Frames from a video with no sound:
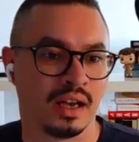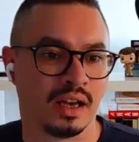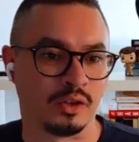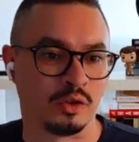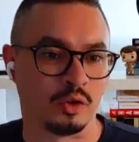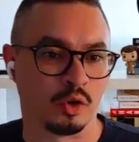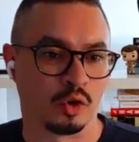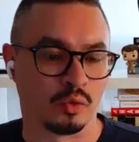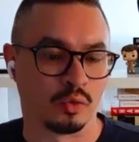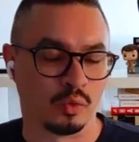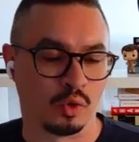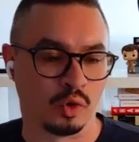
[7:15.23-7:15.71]

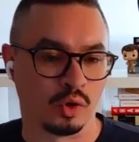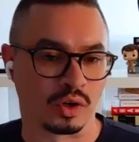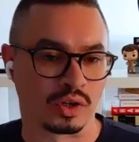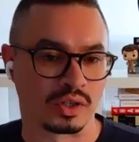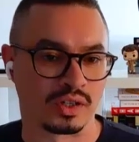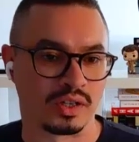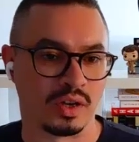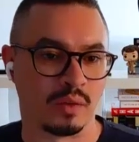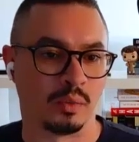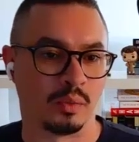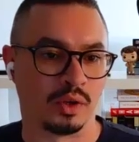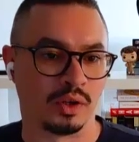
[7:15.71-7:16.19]
your more
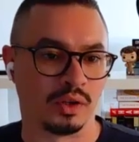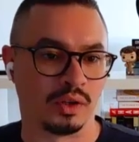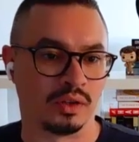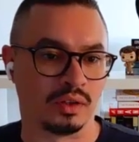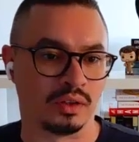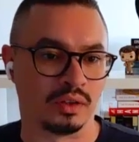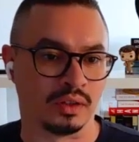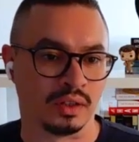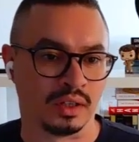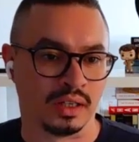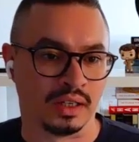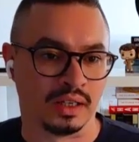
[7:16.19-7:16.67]

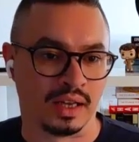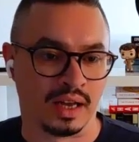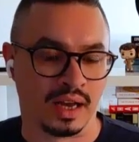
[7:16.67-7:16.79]
simple